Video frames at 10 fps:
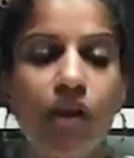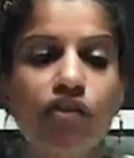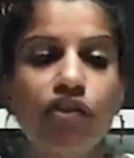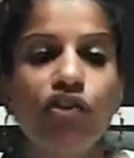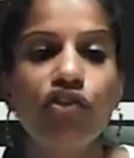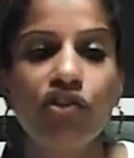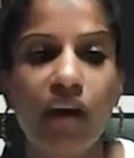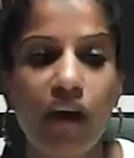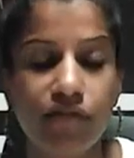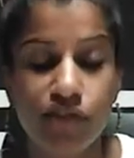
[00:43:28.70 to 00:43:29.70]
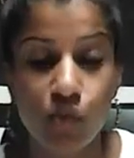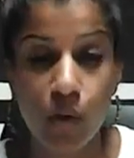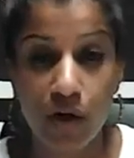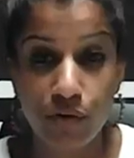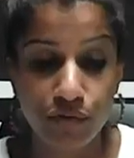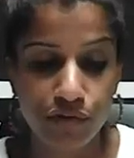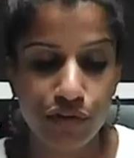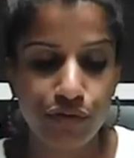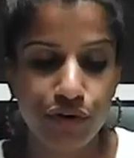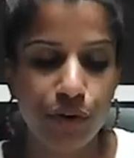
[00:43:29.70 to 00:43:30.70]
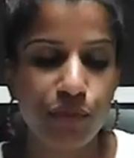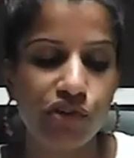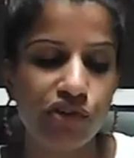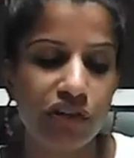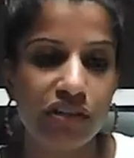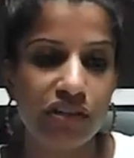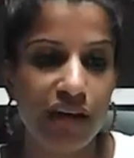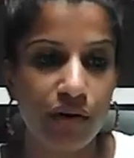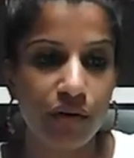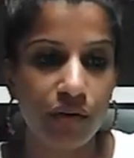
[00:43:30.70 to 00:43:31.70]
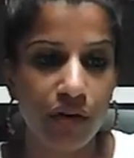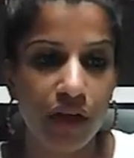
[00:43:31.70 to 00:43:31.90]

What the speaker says: So you should have 12 different emotions now.